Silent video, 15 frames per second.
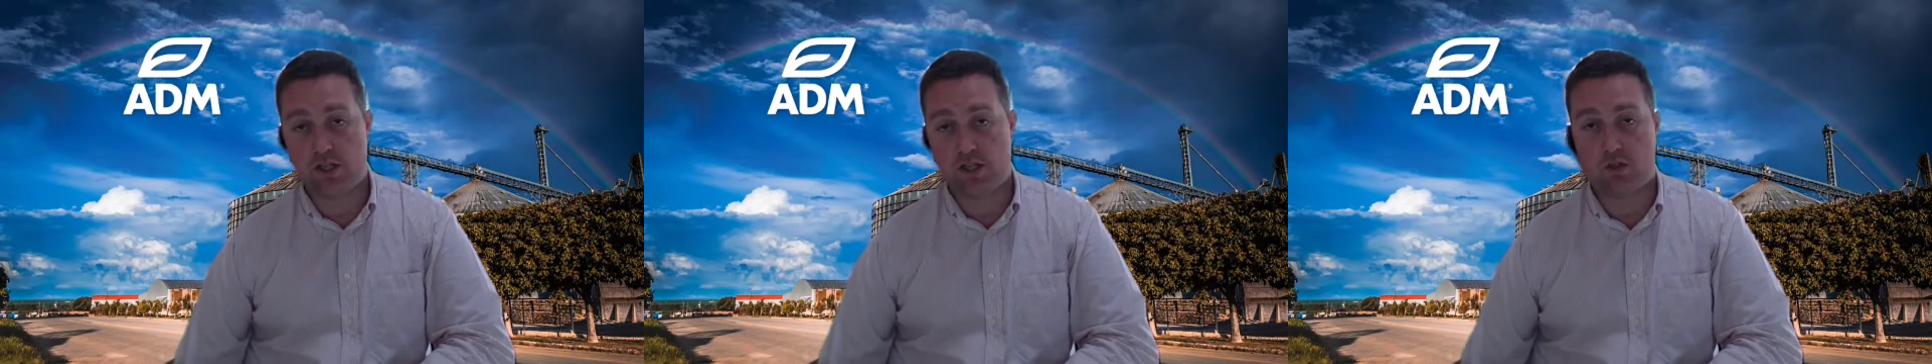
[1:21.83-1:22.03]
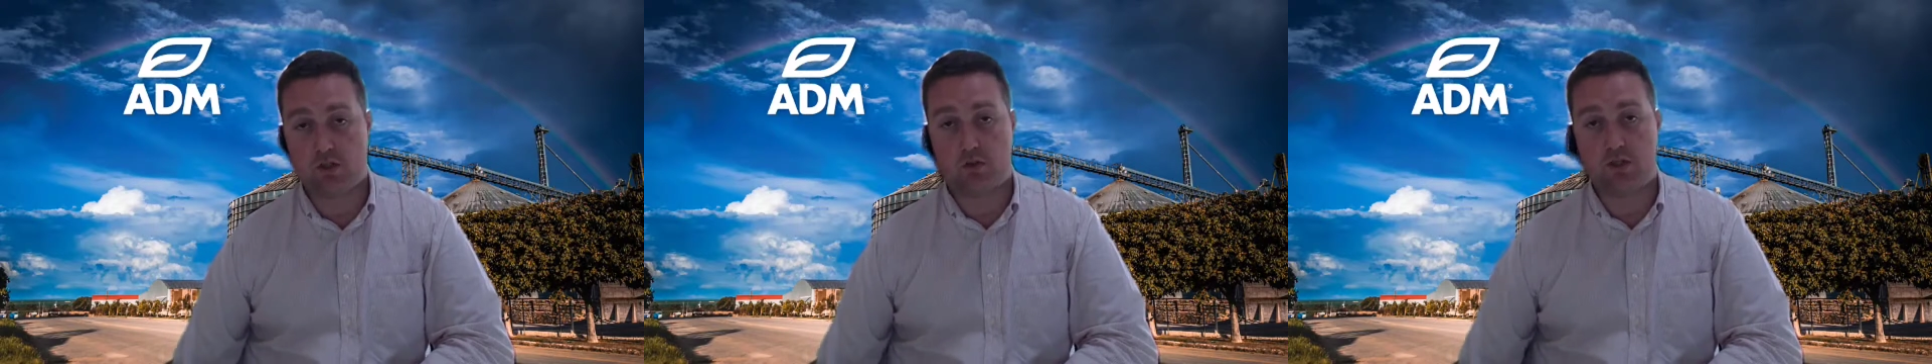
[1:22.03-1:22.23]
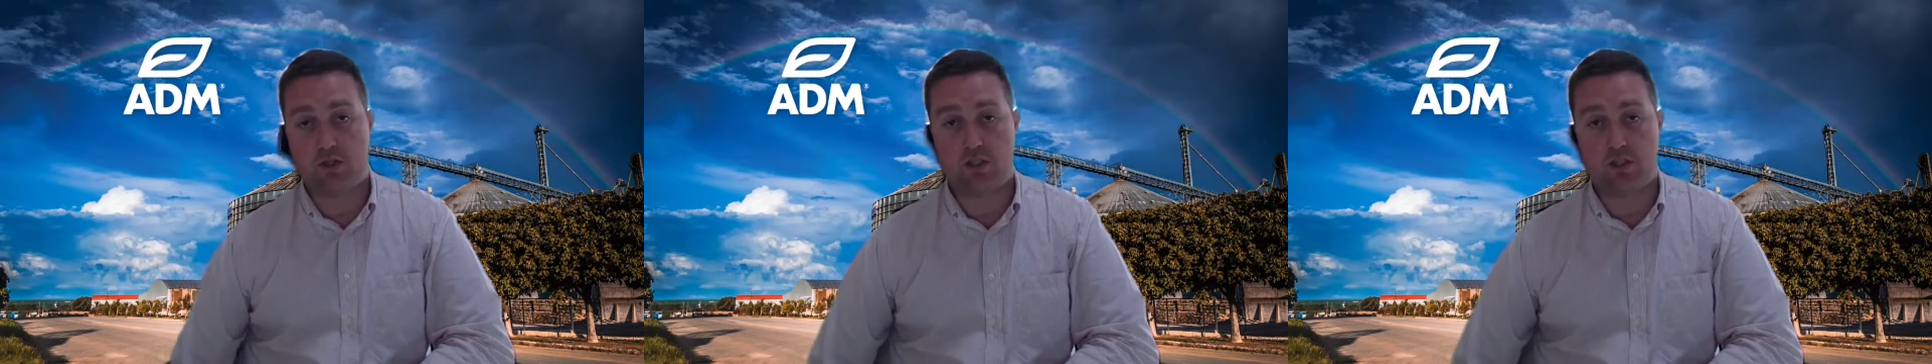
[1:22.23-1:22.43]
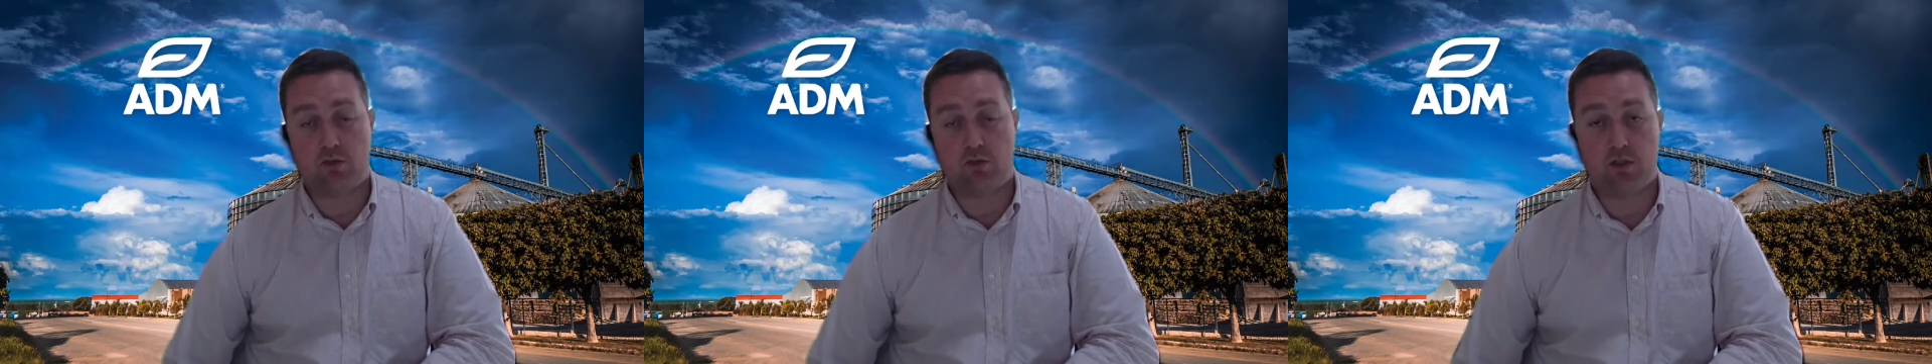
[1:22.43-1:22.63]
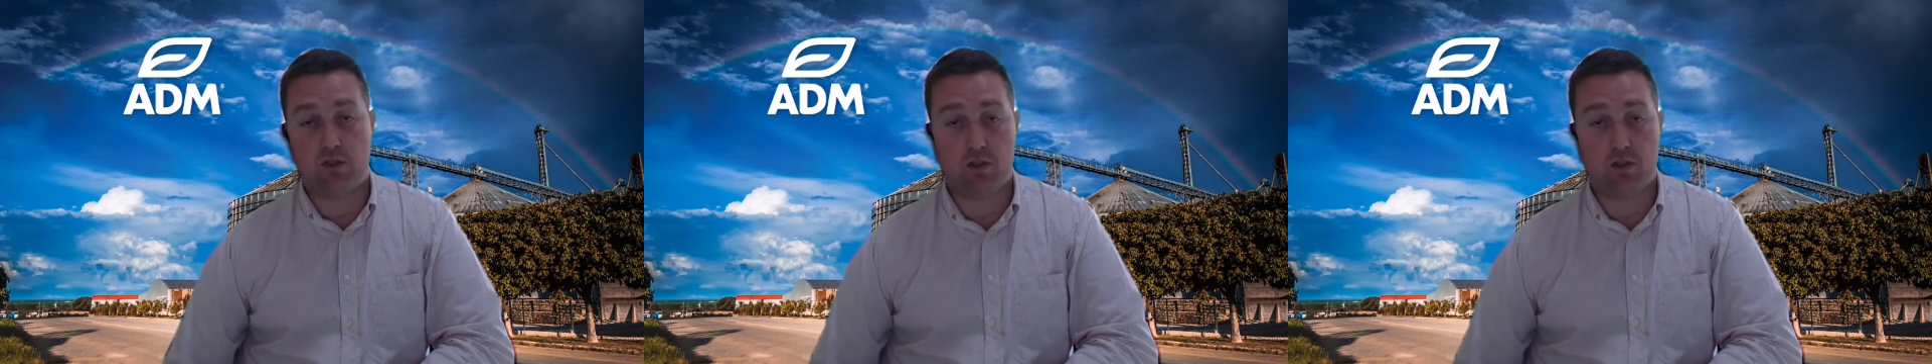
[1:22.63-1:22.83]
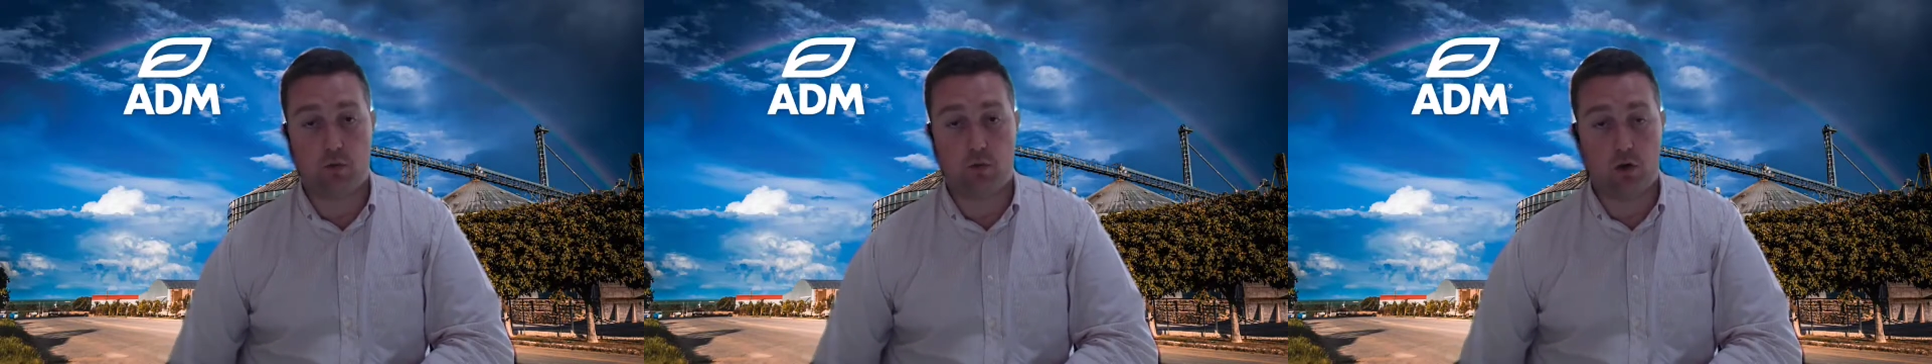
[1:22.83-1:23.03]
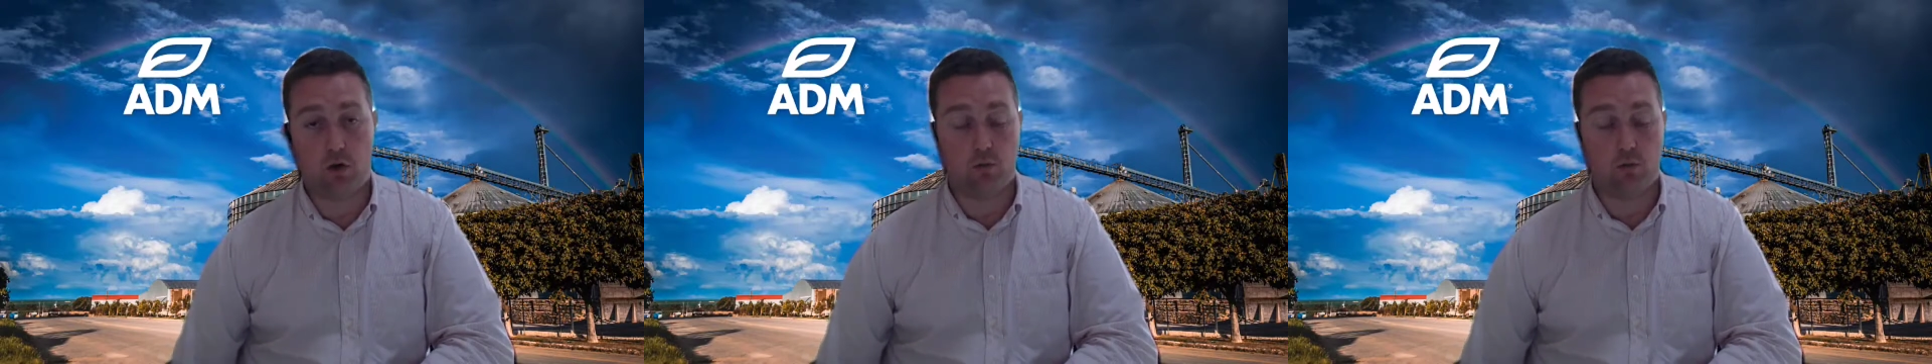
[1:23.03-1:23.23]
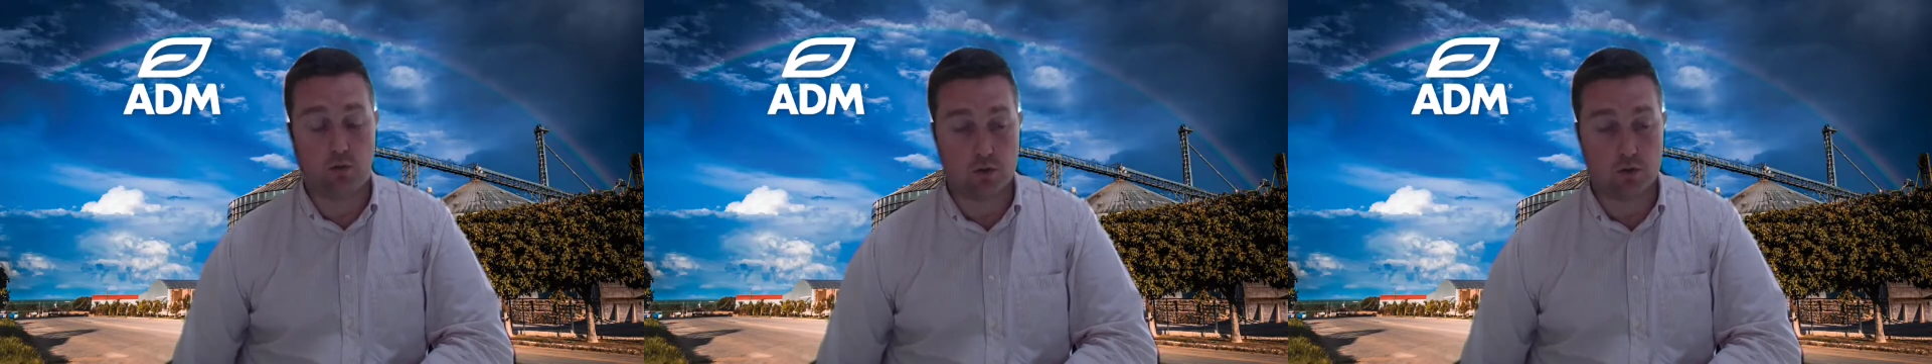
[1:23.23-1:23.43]
into 2022
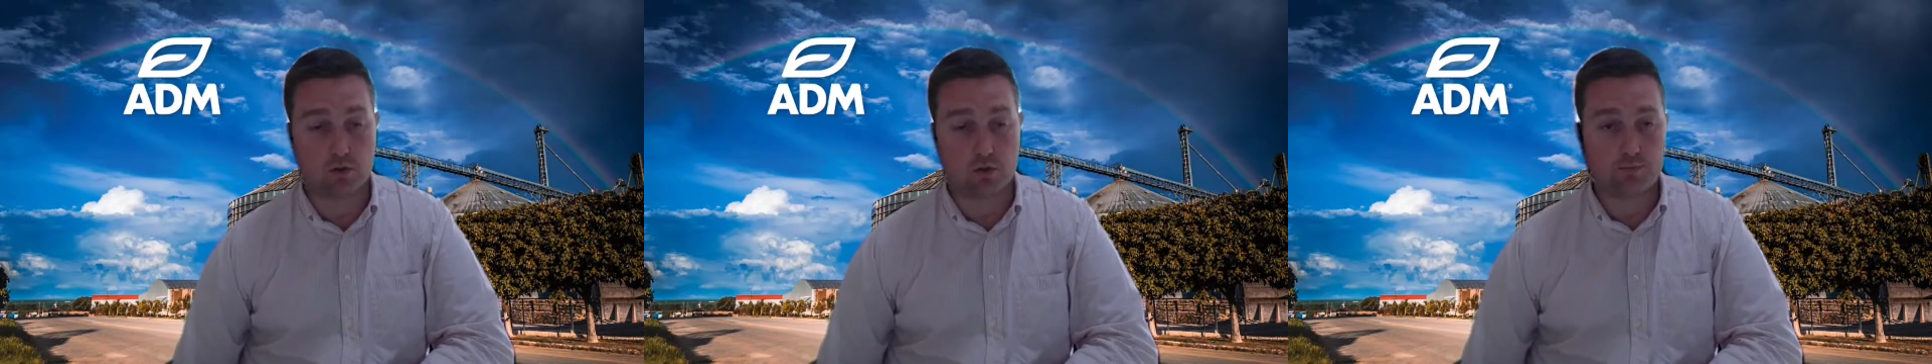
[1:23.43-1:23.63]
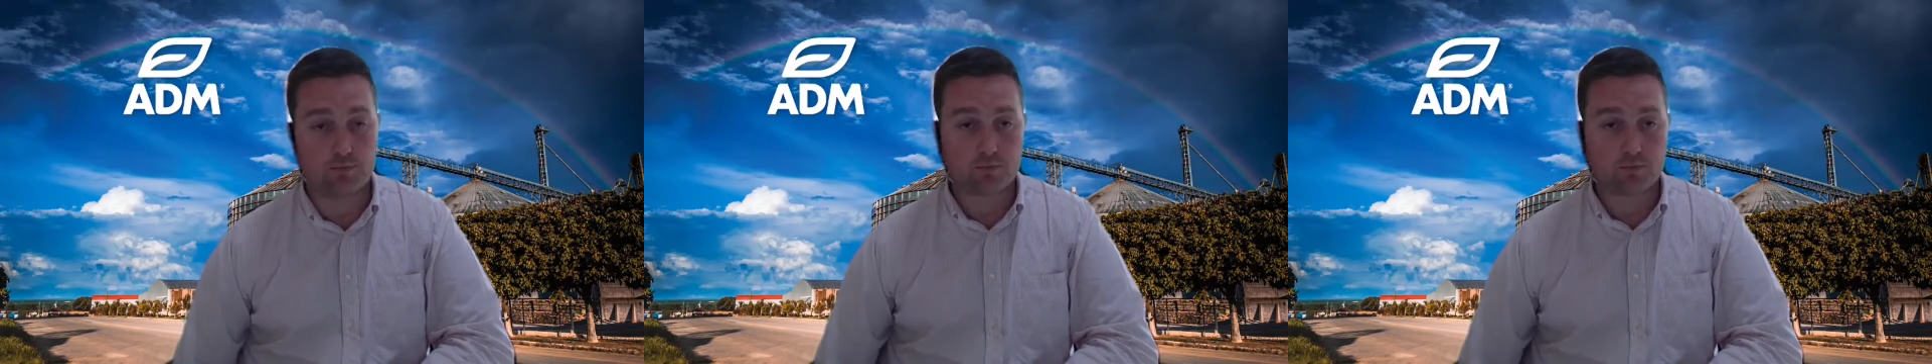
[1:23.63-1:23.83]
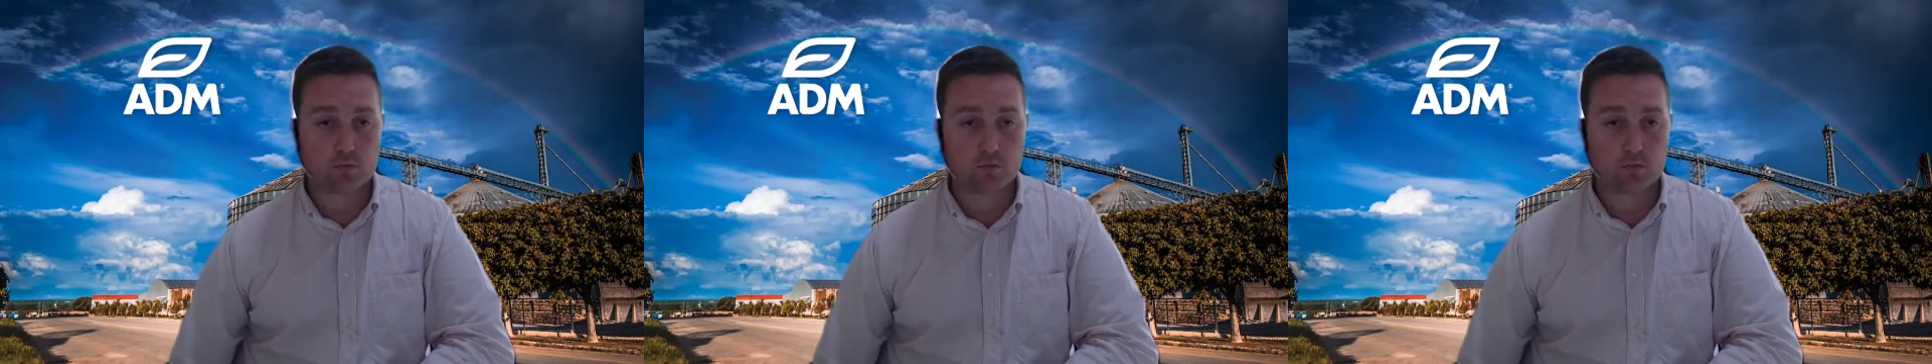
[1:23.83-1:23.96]
and onwards.